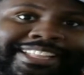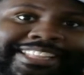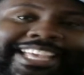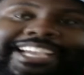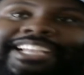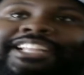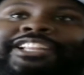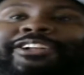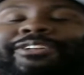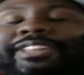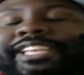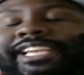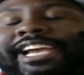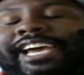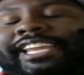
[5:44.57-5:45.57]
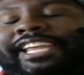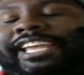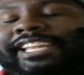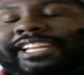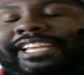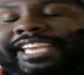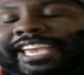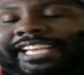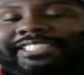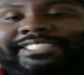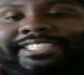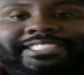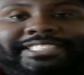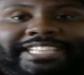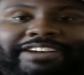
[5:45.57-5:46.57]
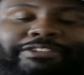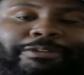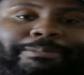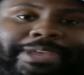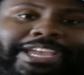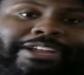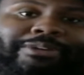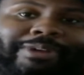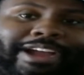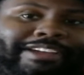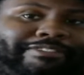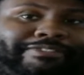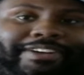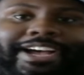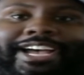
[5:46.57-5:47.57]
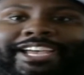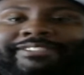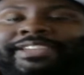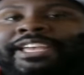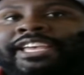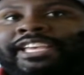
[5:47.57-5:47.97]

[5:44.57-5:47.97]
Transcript: That clearly kind of indicates that Devil May Cry 5